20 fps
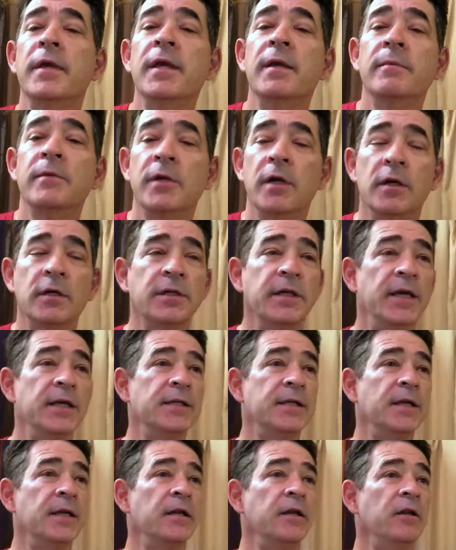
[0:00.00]
EMDR
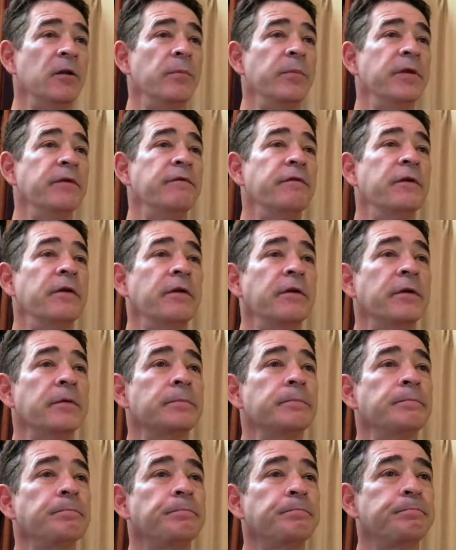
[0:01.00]
takes that a little bit
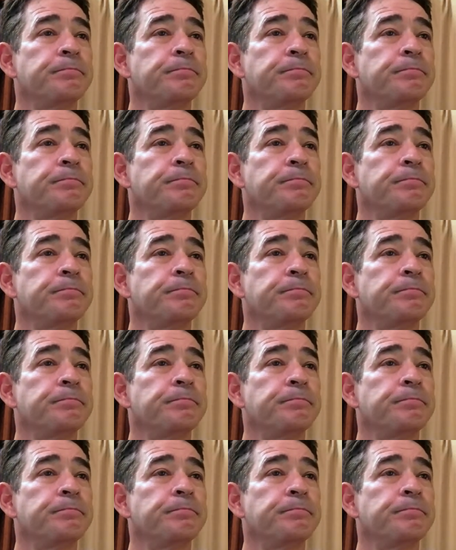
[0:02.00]
further.